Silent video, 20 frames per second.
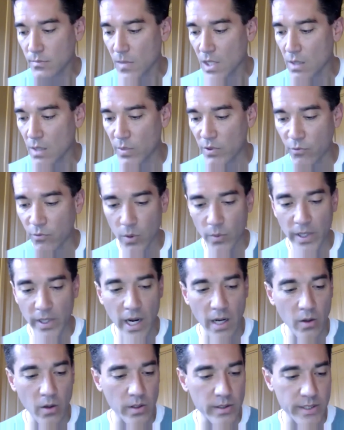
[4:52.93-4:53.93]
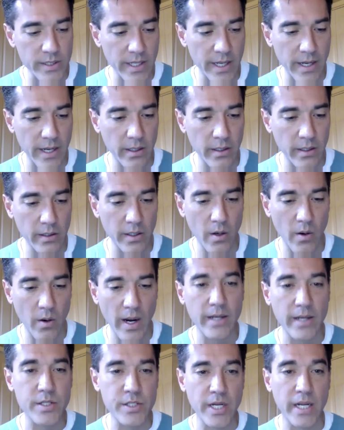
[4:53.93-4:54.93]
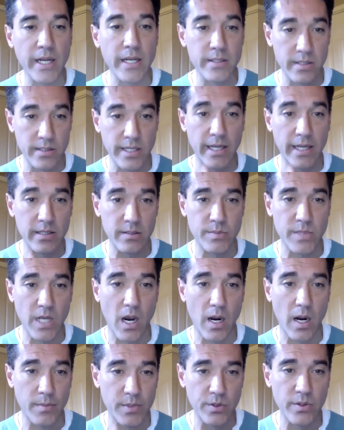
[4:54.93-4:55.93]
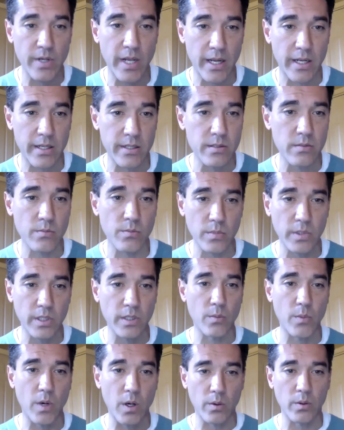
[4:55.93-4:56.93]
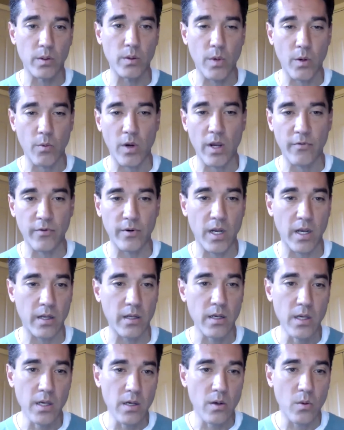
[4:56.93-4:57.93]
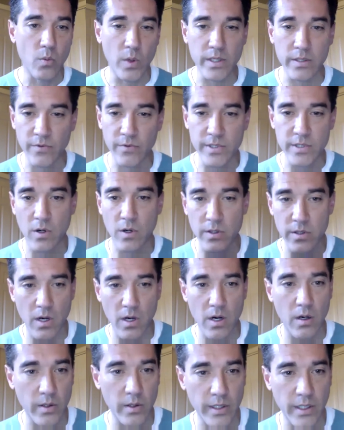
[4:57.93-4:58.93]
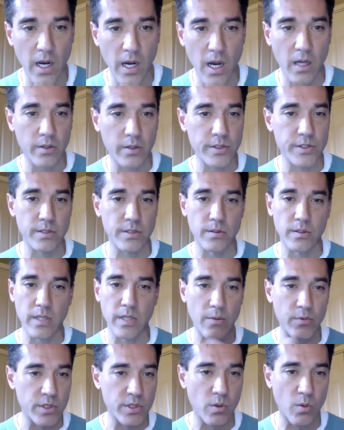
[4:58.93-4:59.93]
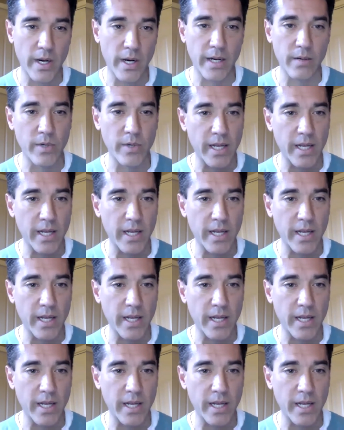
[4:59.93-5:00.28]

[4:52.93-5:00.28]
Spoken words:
before we got on today. You know, I had a chance to take some time, 2 days, my wife and I went to visit our daughter in college, and that was great.